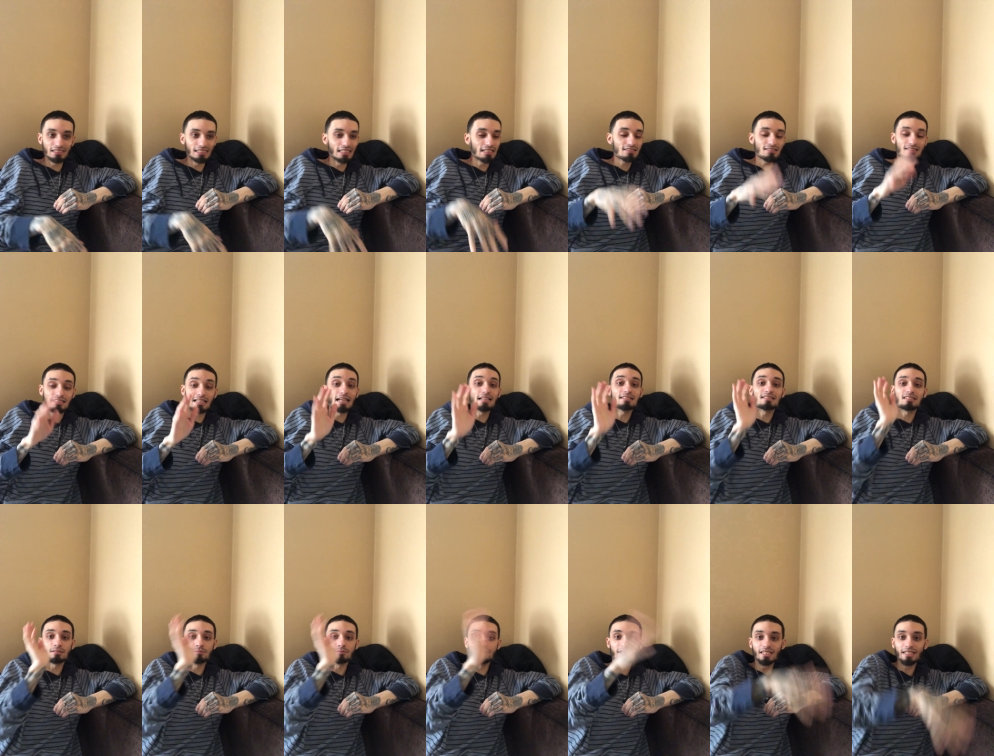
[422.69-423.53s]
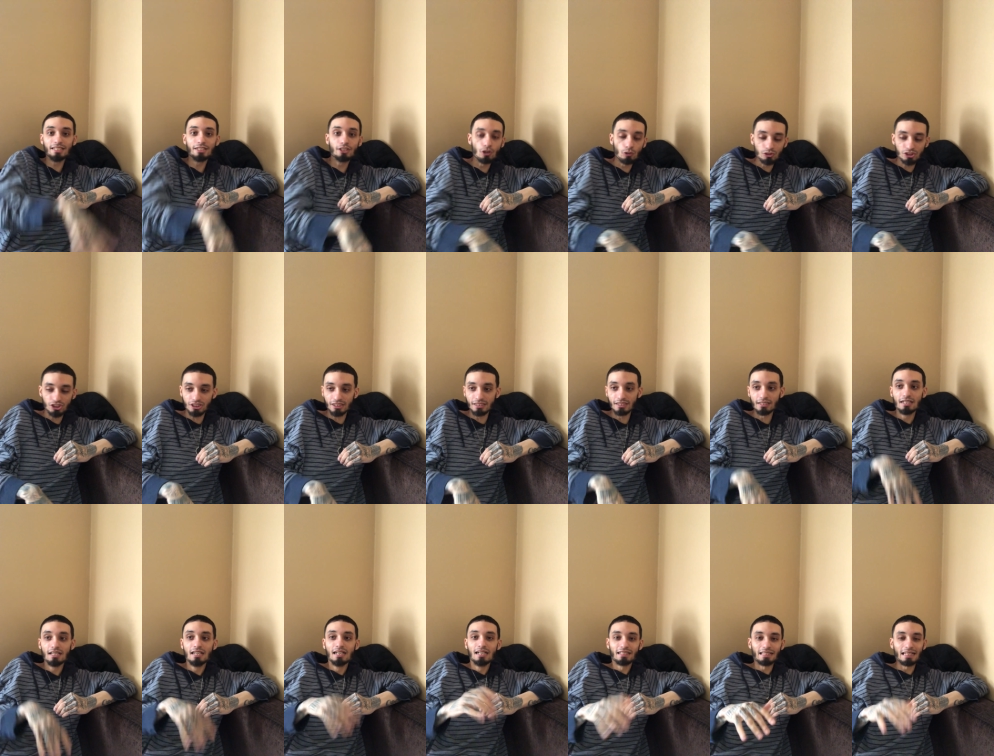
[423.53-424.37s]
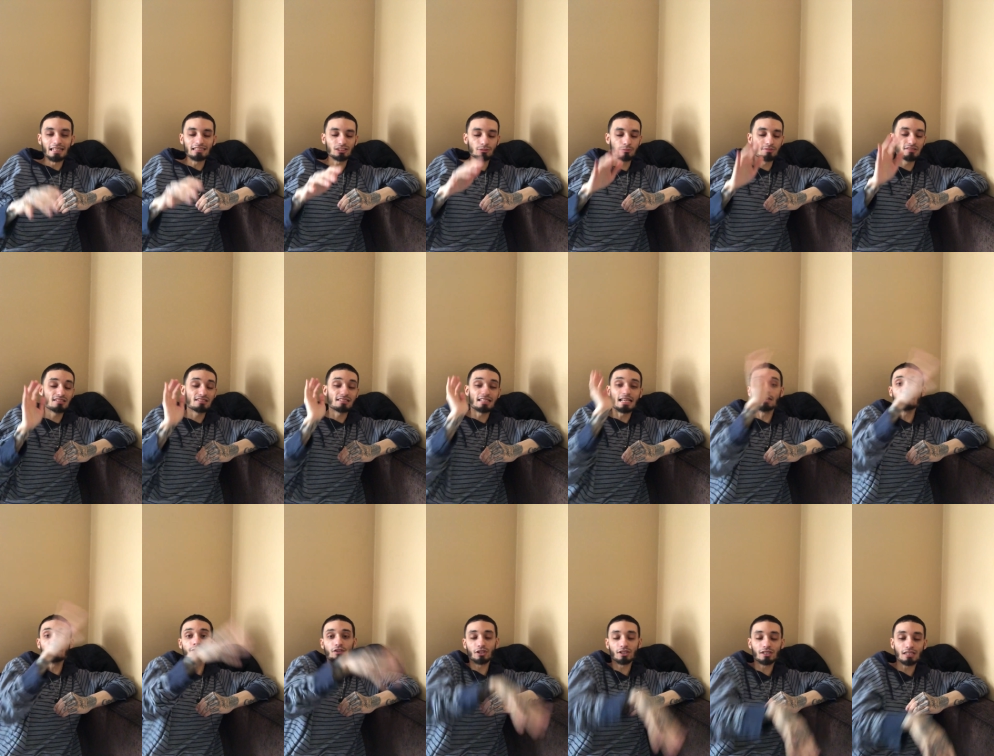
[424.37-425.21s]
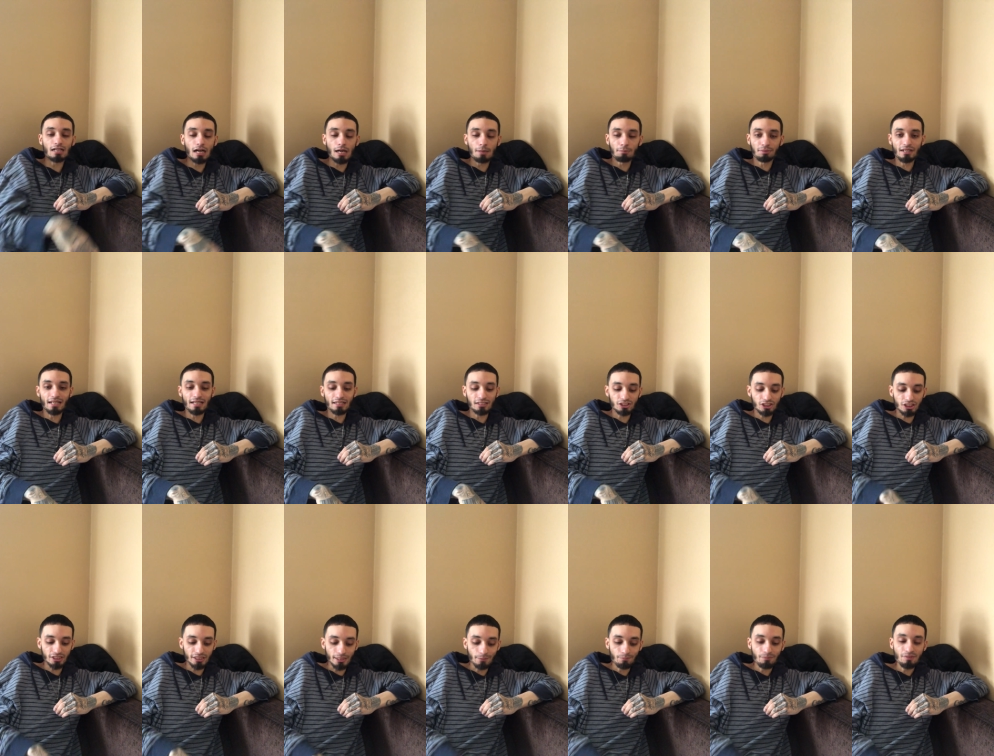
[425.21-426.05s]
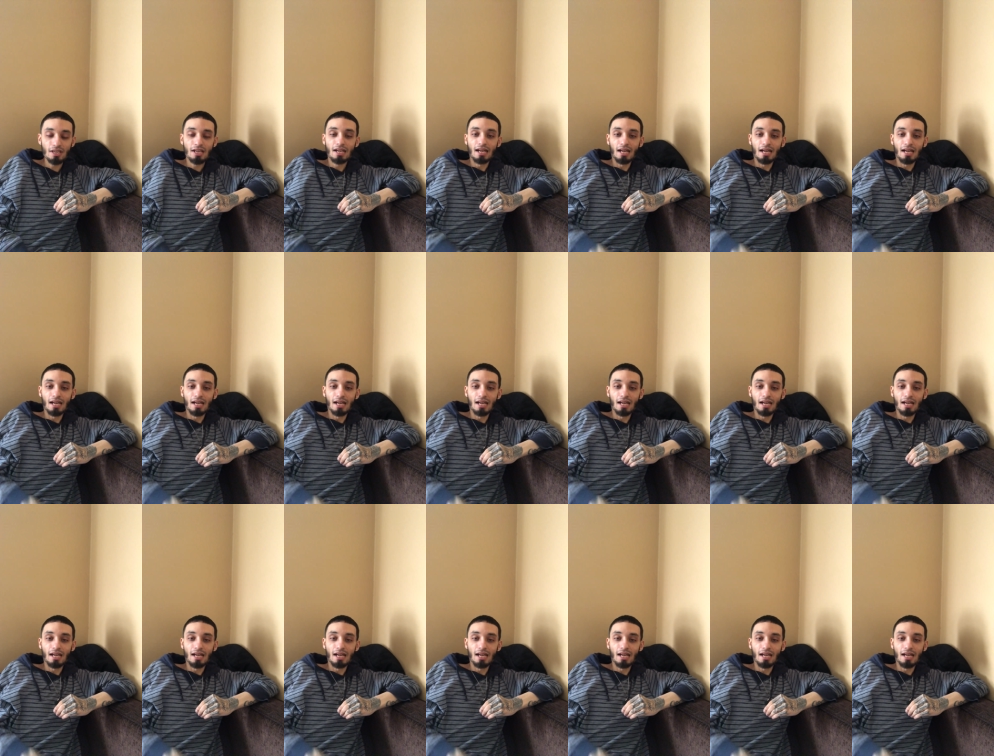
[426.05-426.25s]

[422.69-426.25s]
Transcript: That's some ego shit. That's some savior complex shit.